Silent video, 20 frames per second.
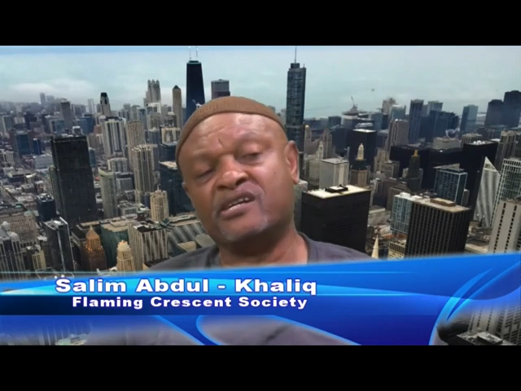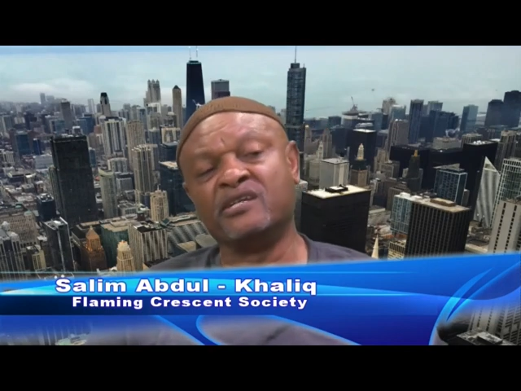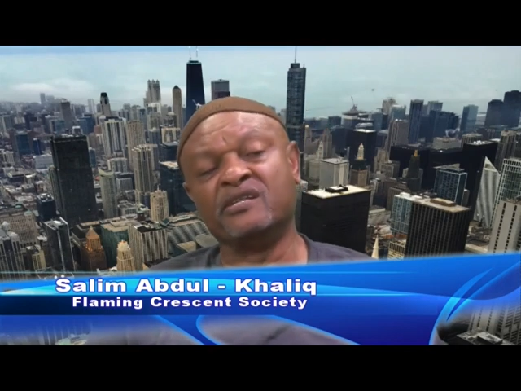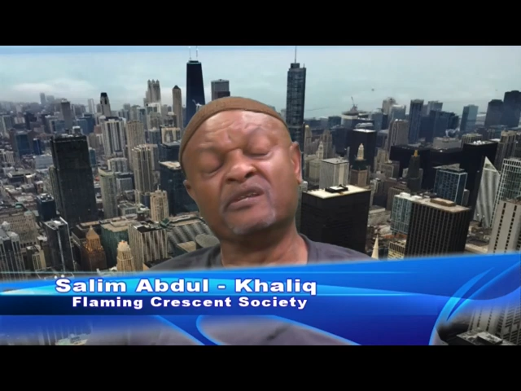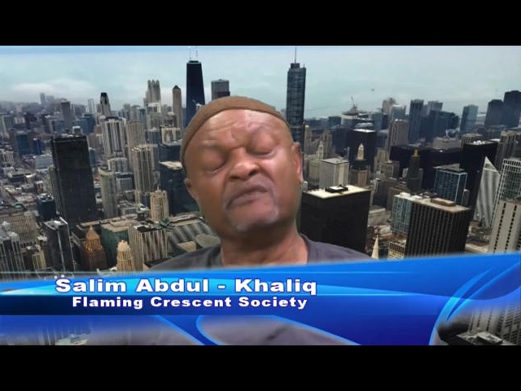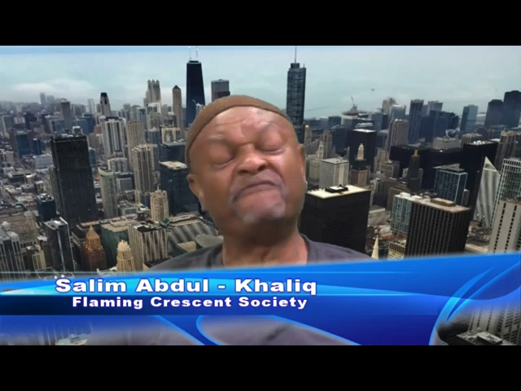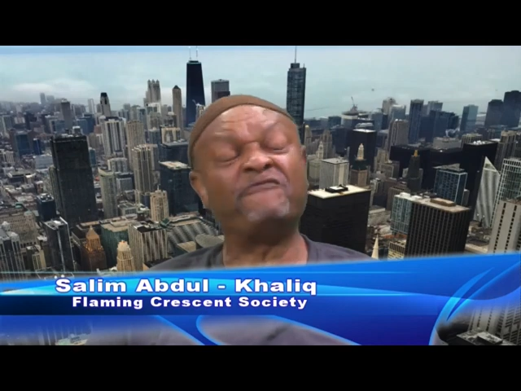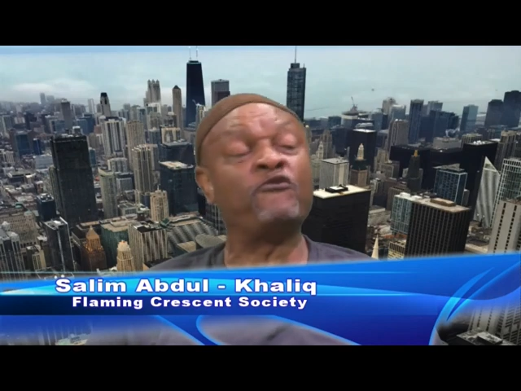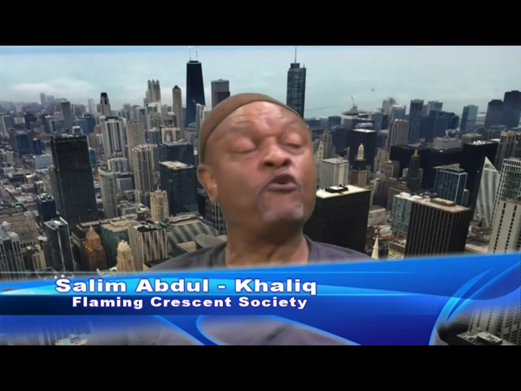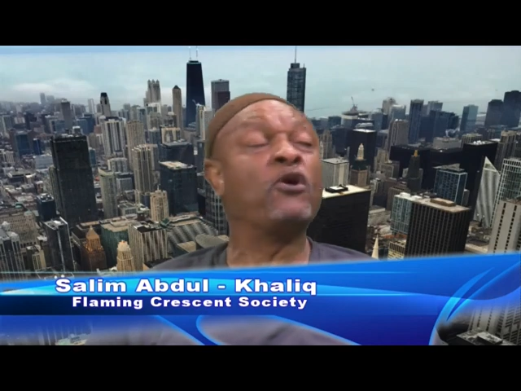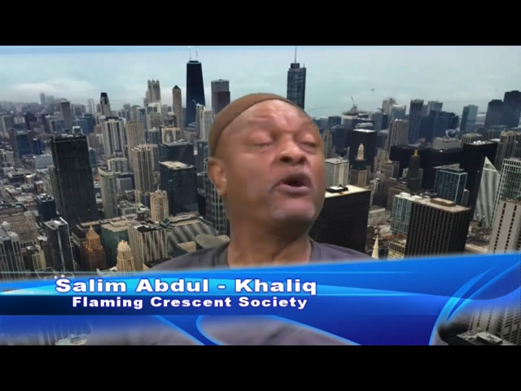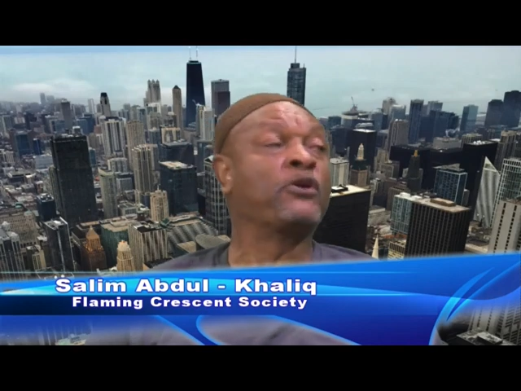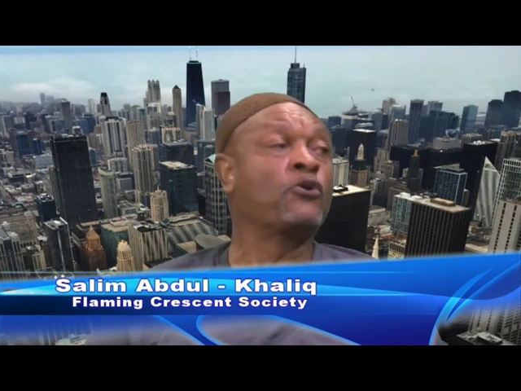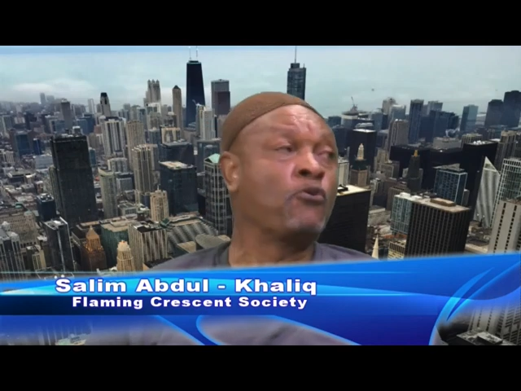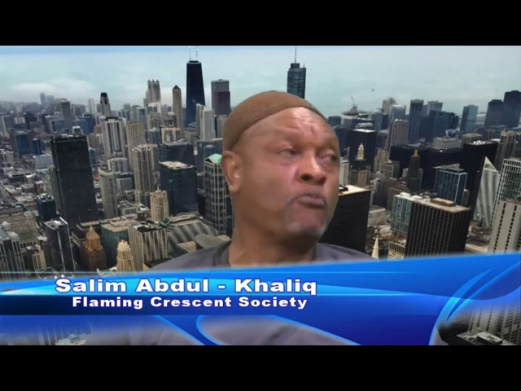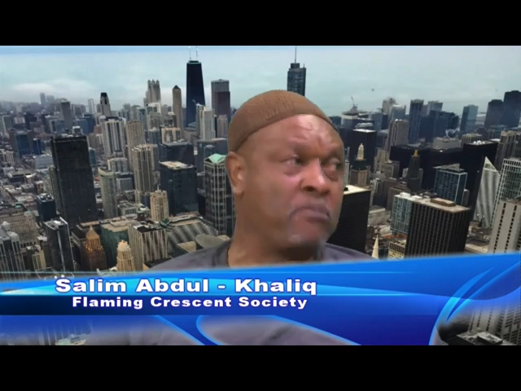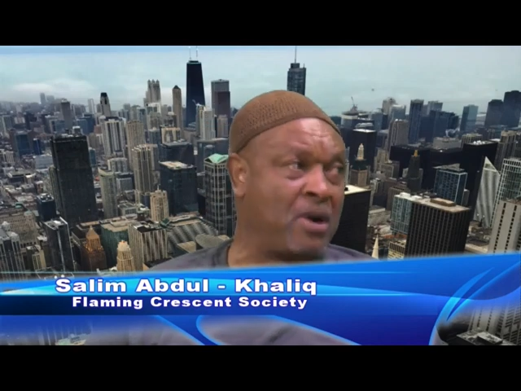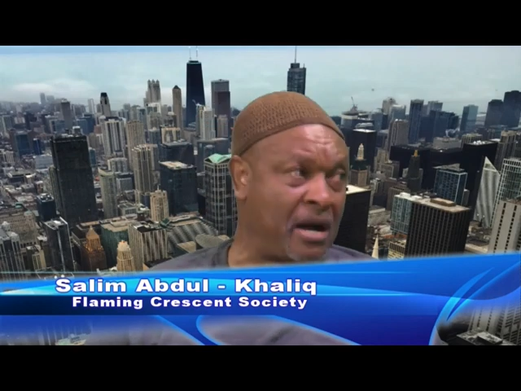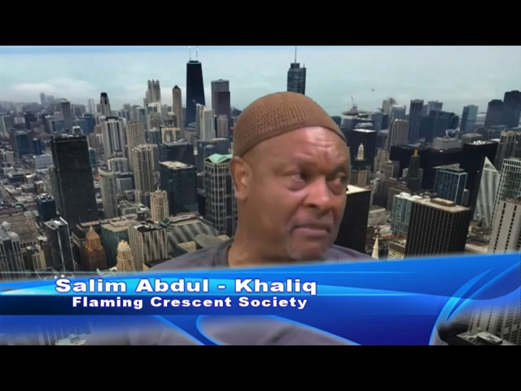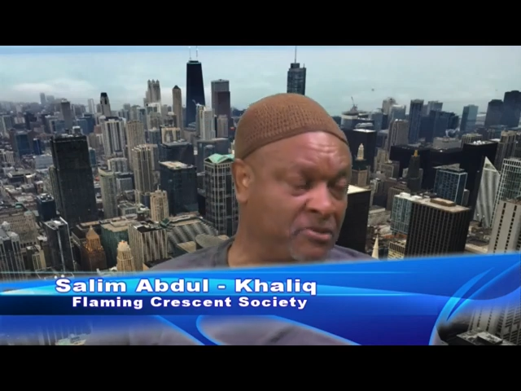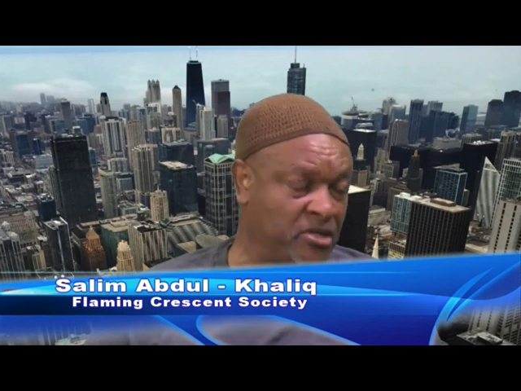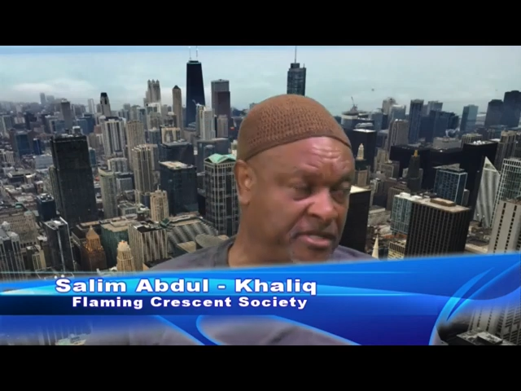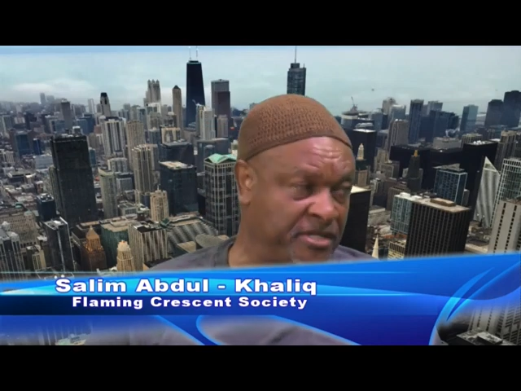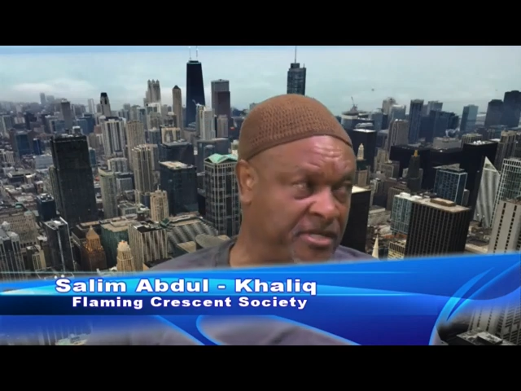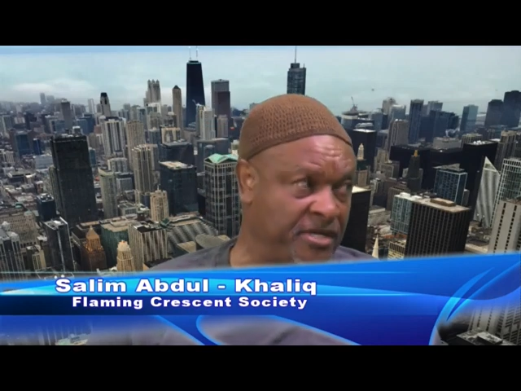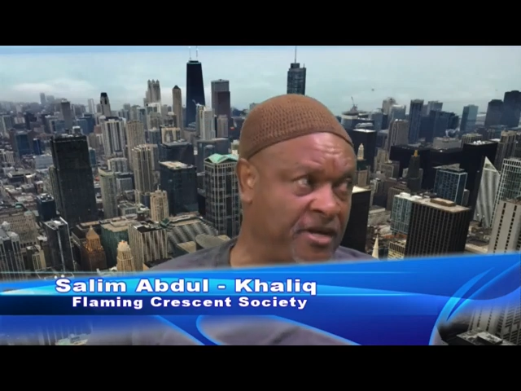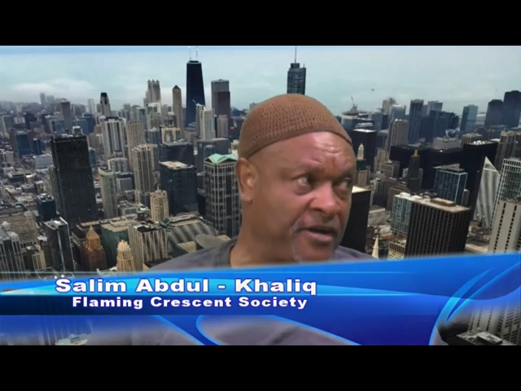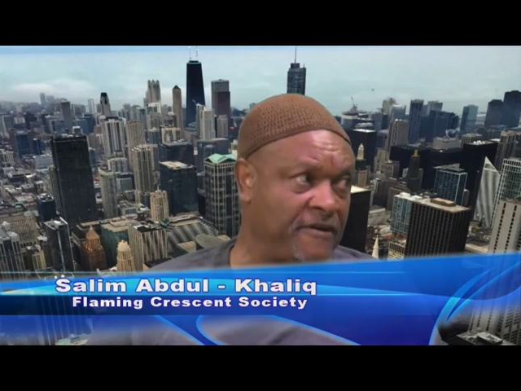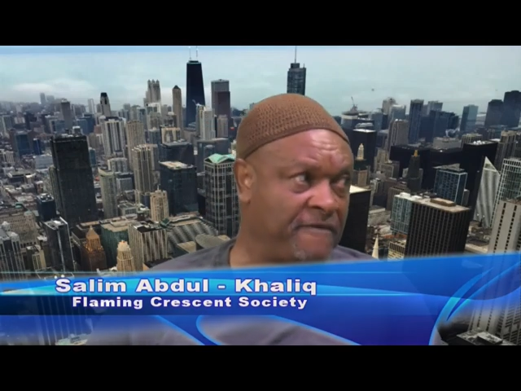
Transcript: couldn't afford Obamacare.